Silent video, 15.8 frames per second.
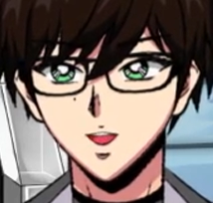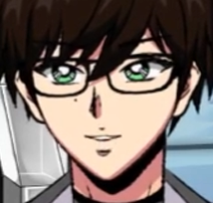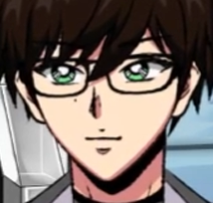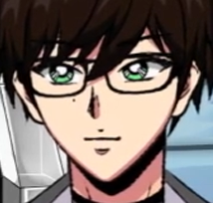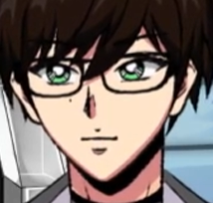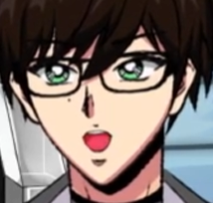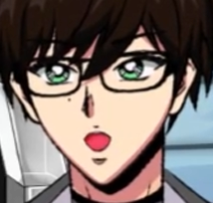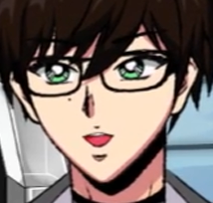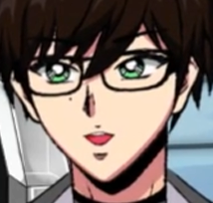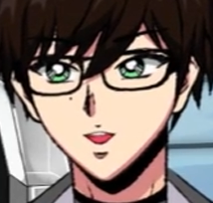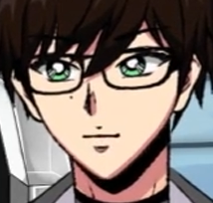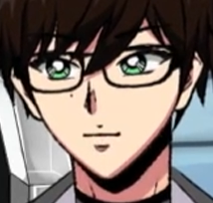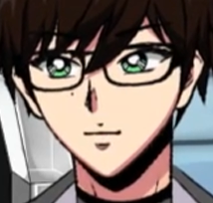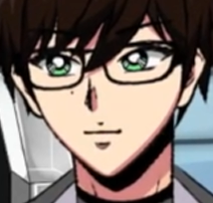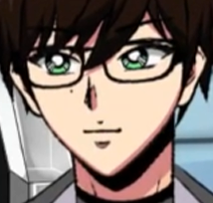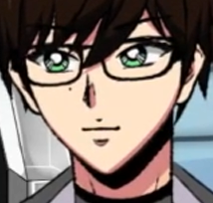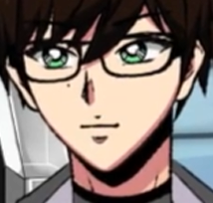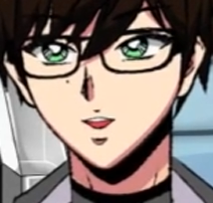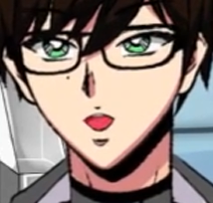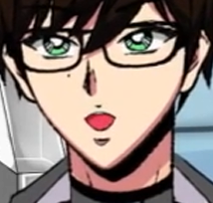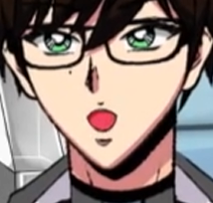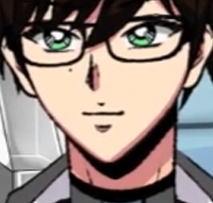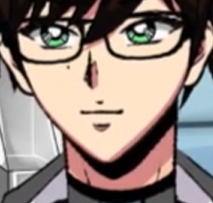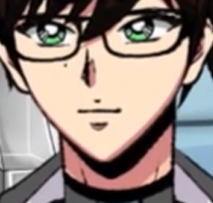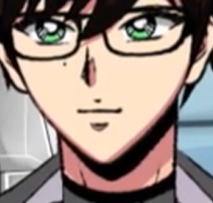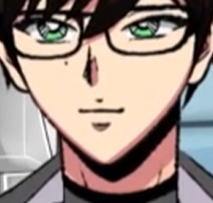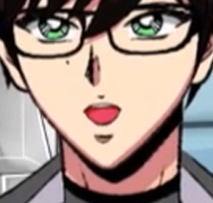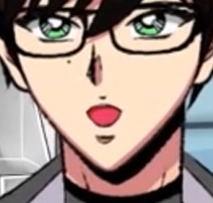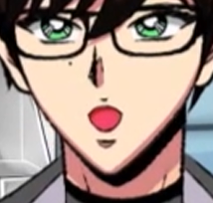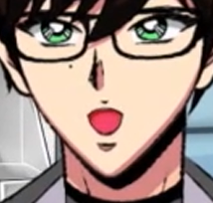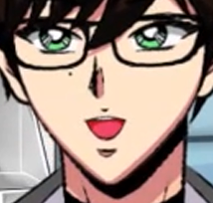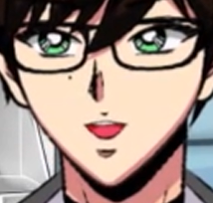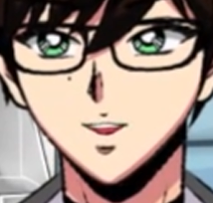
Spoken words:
mirror matchup, basically.